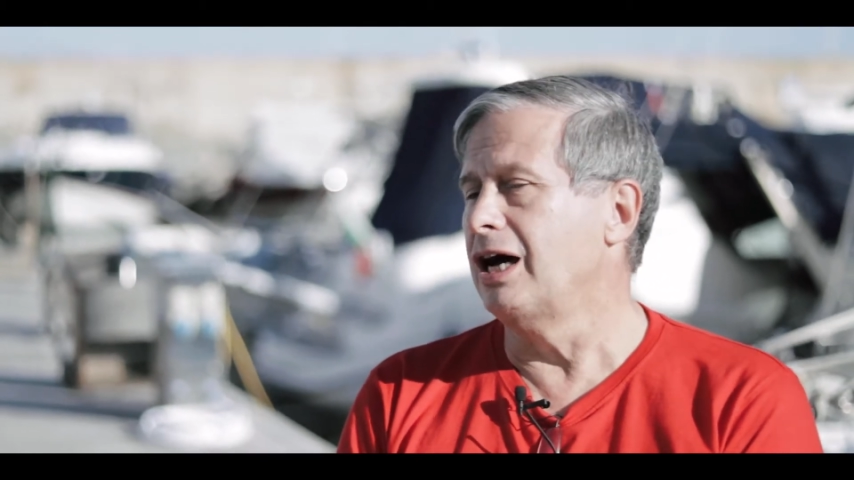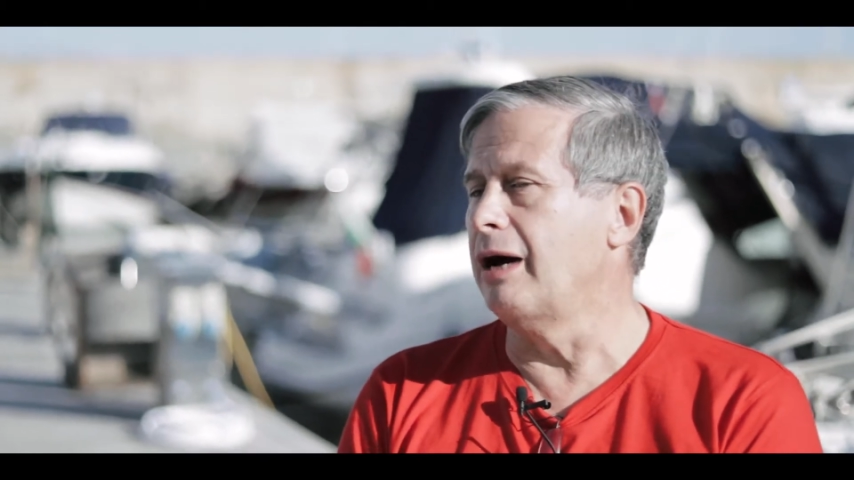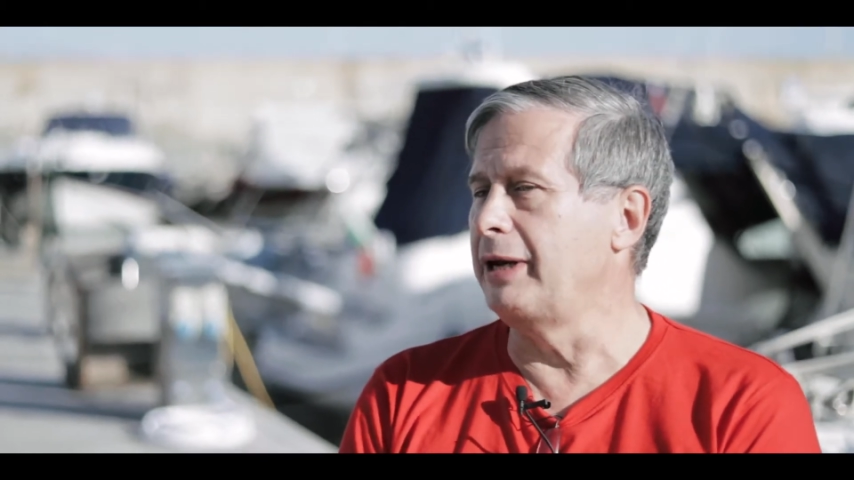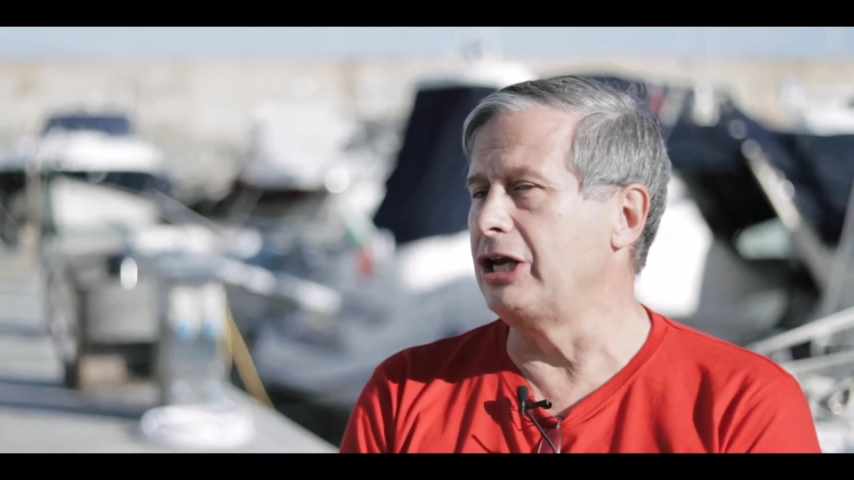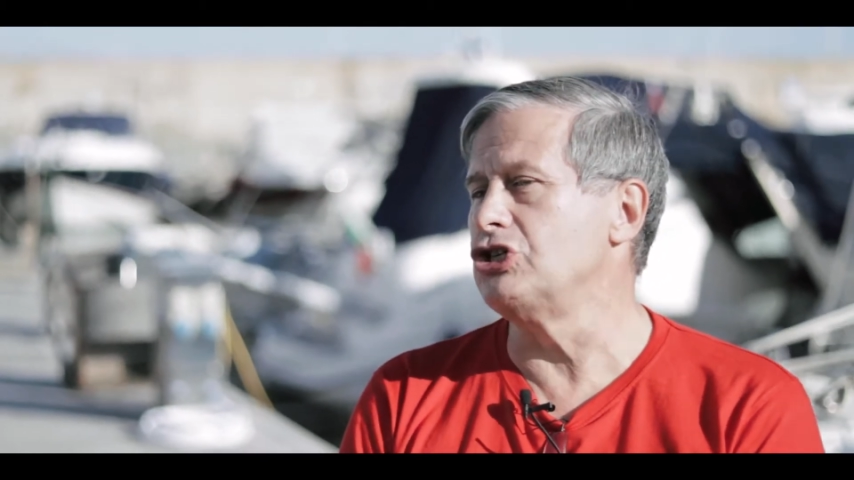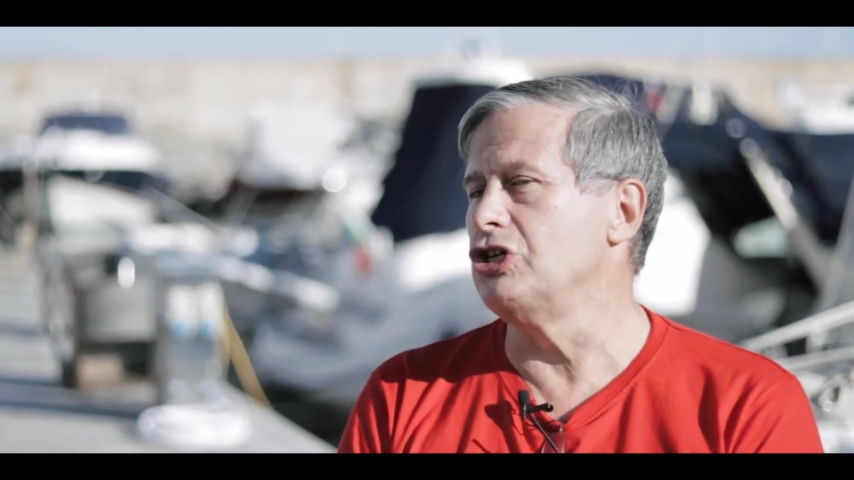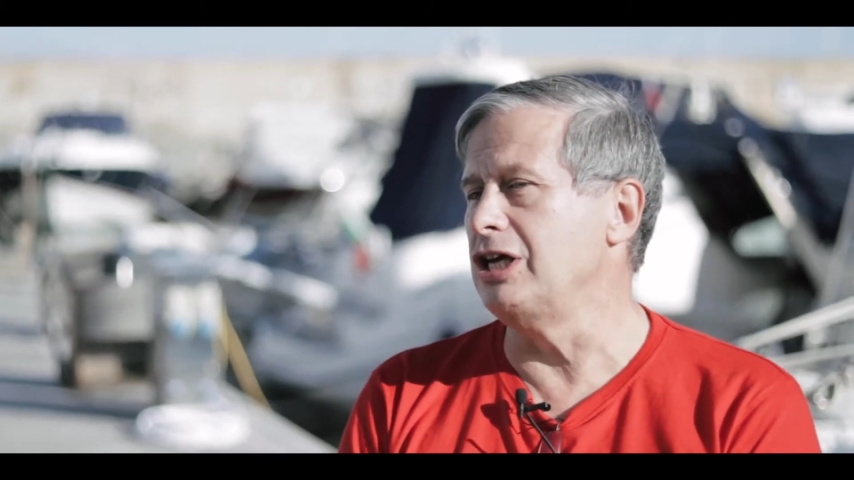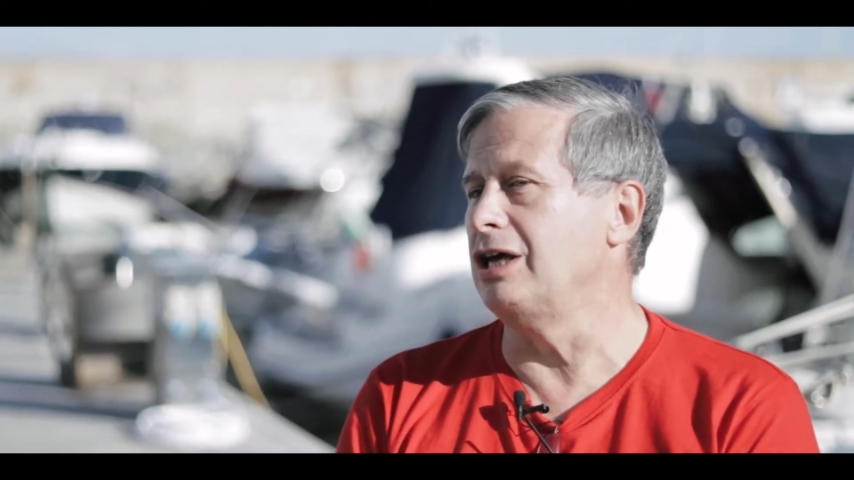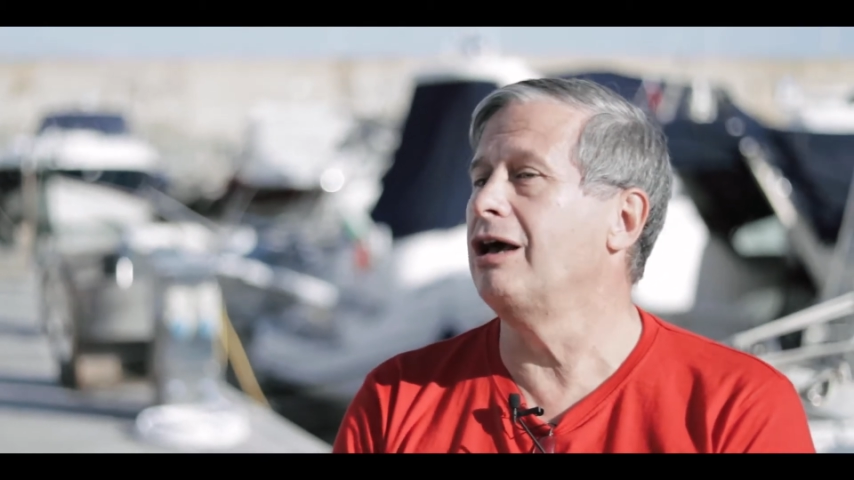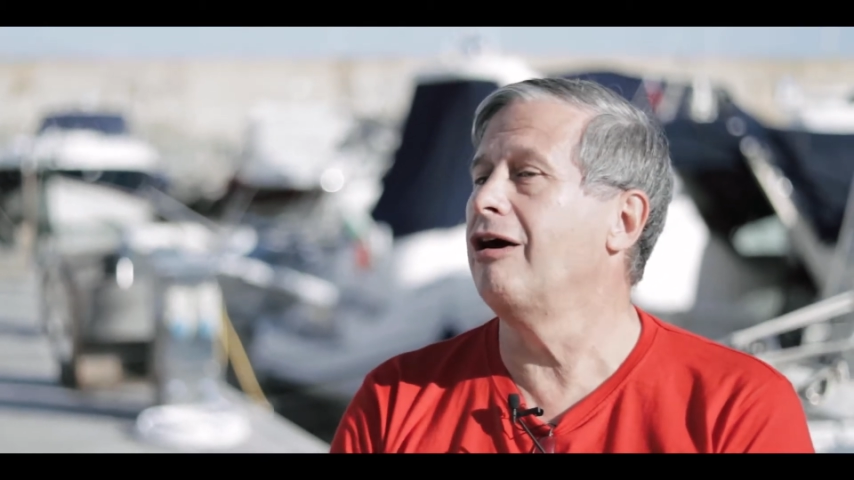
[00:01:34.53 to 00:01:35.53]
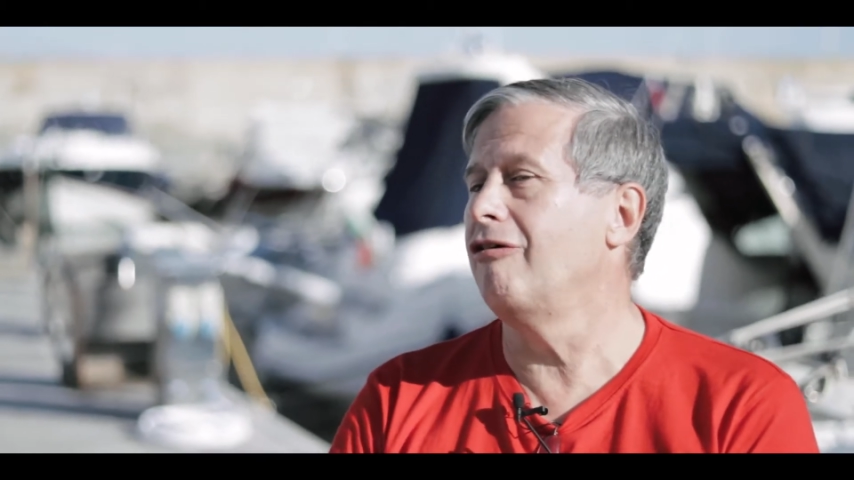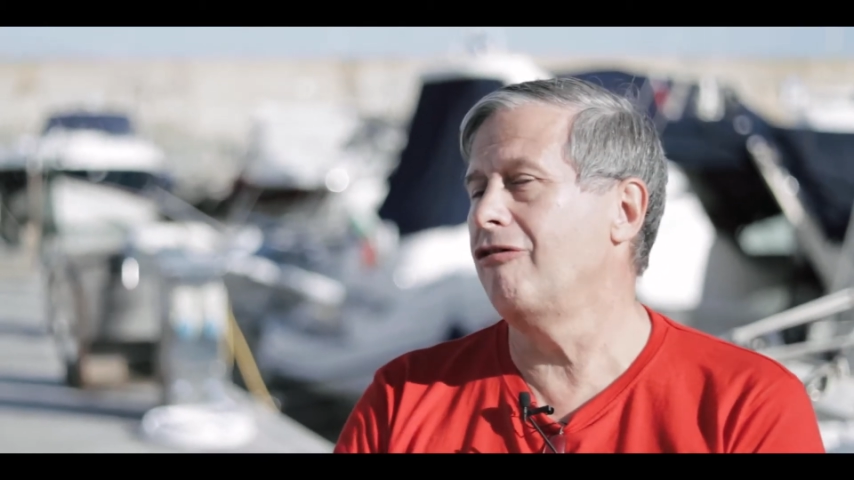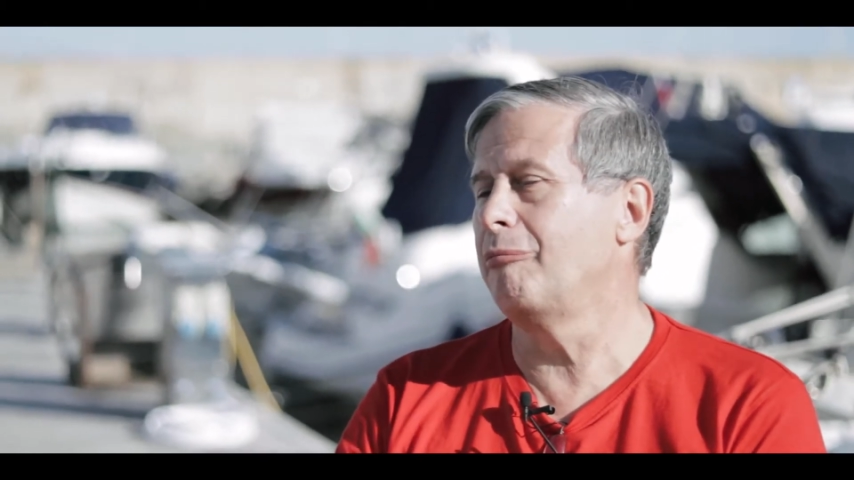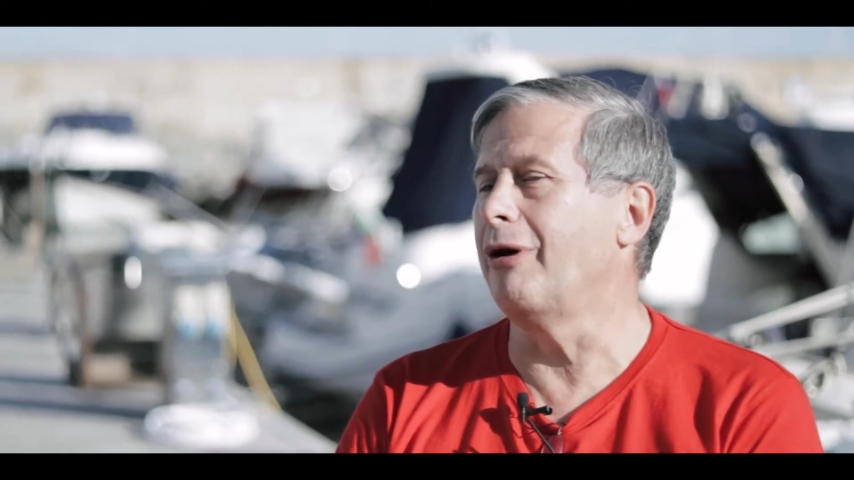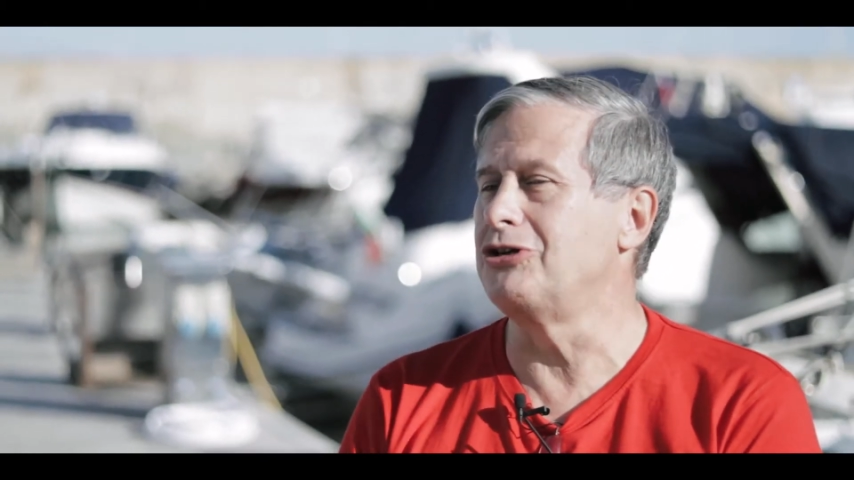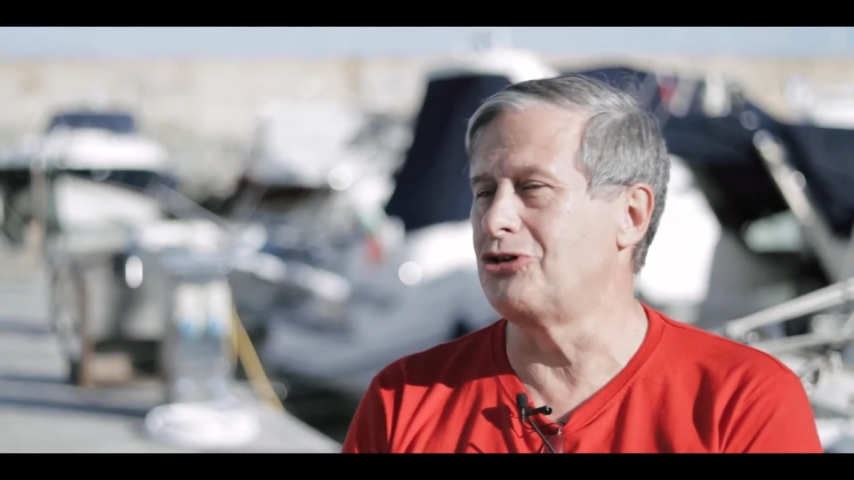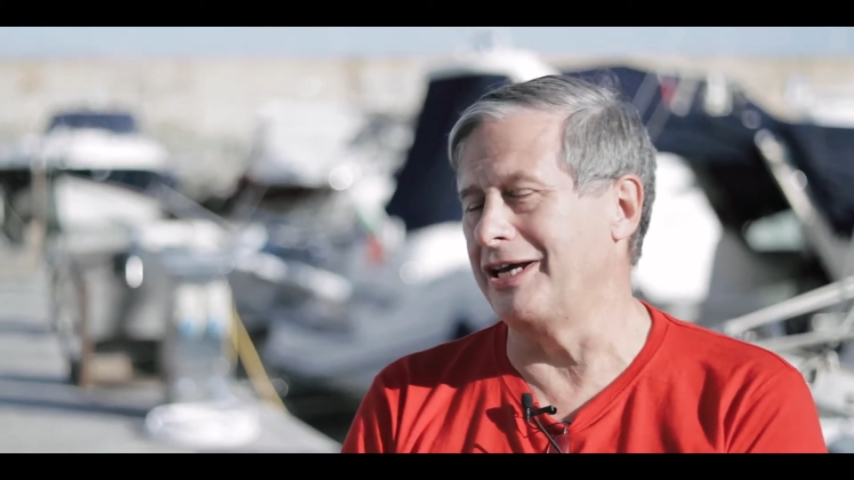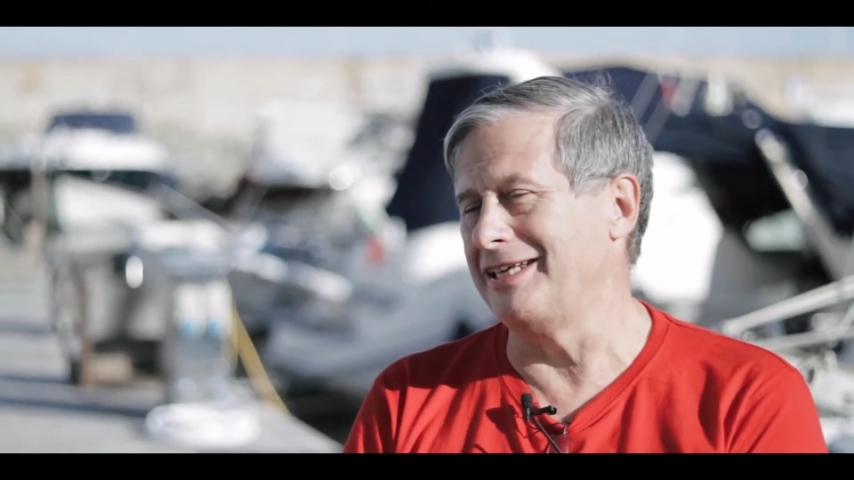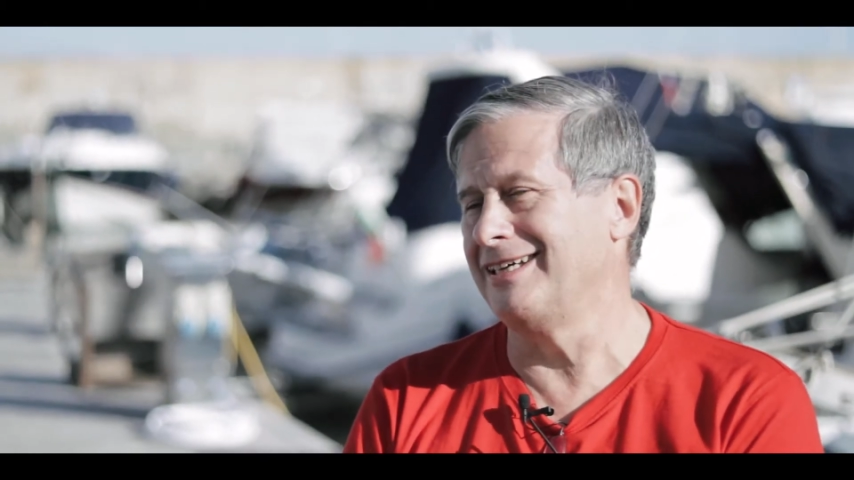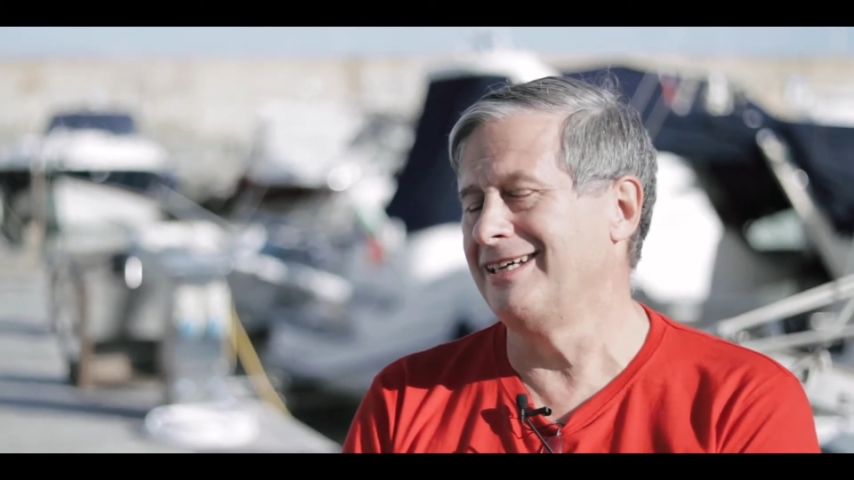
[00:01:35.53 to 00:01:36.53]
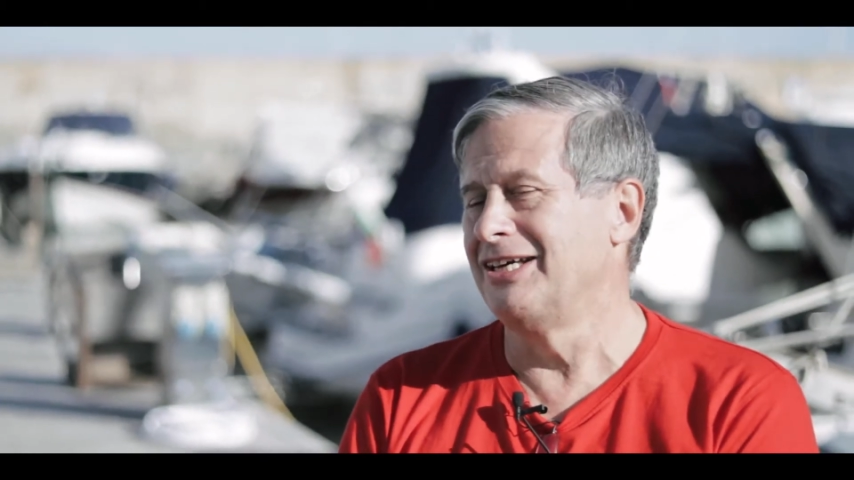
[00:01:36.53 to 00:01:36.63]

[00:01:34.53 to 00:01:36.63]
I'm an engineer by trade,